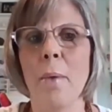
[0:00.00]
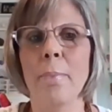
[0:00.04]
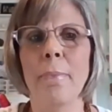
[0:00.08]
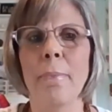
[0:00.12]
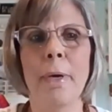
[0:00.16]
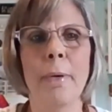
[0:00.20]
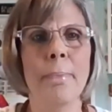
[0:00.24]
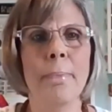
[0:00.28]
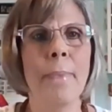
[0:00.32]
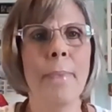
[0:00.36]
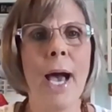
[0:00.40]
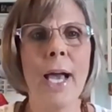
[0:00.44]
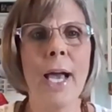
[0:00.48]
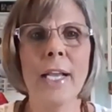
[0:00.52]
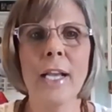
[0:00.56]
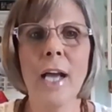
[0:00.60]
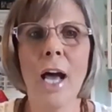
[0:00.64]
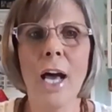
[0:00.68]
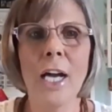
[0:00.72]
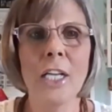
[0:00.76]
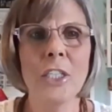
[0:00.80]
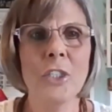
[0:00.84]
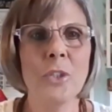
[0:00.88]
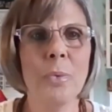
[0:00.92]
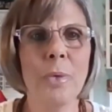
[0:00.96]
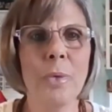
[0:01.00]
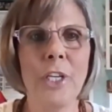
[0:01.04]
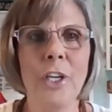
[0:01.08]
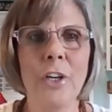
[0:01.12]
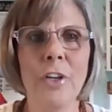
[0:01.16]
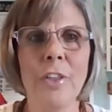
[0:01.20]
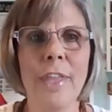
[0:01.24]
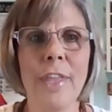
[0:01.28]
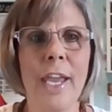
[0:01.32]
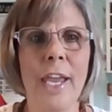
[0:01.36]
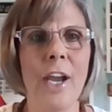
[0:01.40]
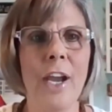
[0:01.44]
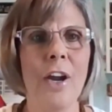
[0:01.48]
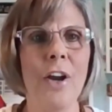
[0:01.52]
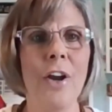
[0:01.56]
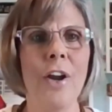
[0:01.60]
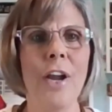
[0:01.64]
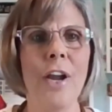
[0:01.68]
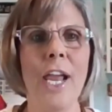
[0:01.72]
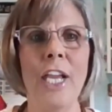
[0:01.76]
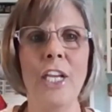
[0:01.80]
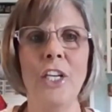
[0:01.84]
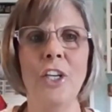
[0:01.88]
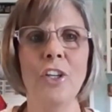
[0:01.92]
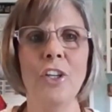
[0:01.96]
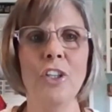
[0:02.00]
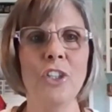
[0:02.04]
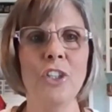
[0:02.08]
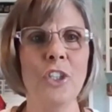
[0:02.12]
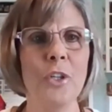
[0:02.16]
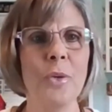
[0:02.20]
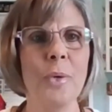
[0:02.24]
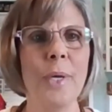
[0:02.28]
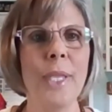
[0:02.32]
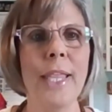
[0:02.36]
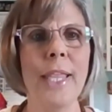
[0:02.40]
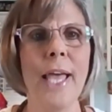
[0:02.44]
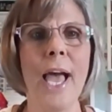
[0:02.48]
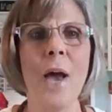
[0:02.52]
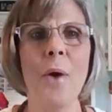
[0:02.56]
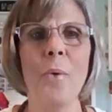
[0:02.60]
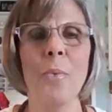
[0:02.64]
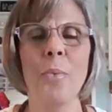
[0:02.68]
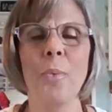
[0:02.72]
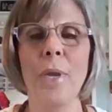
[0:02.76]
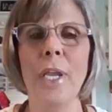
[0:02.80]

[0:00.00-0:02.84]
but my gosh, when you're there and you're doing that,